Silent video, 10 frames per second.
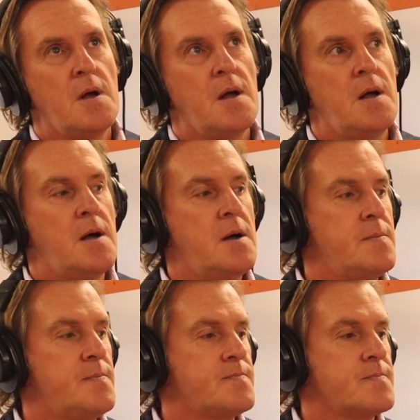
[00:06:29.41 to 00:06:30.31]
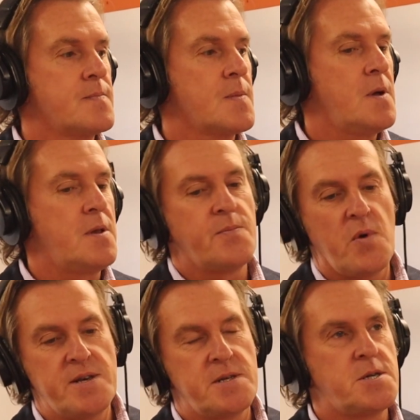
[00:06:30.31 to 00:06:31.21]

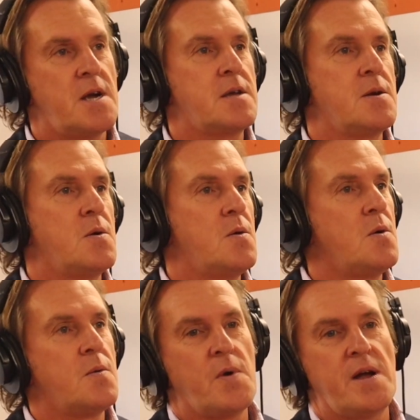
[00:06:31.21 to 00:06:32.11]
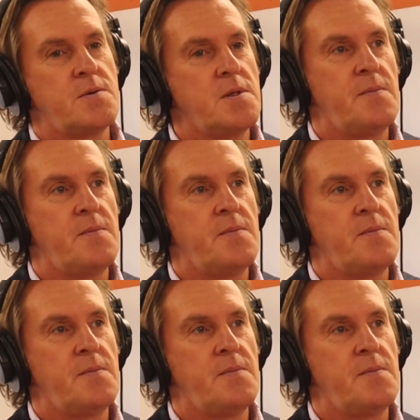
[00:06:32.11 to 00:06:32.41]
branded jacket or branded.